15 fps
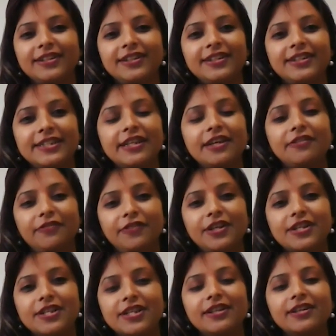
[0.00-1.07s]
Is that
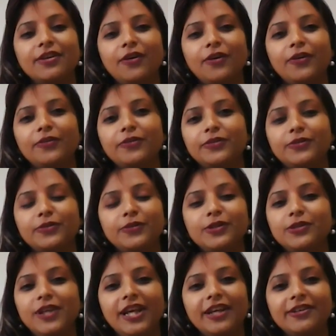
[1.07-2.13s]
fiction, or would you
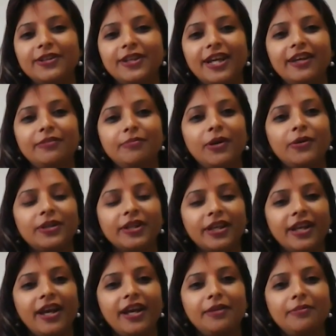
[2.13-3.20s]
like to write about
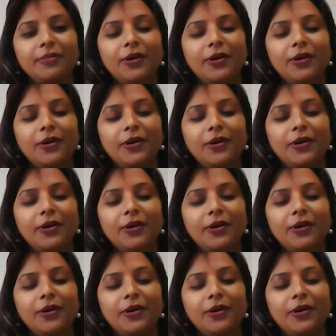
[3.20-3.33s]
crime,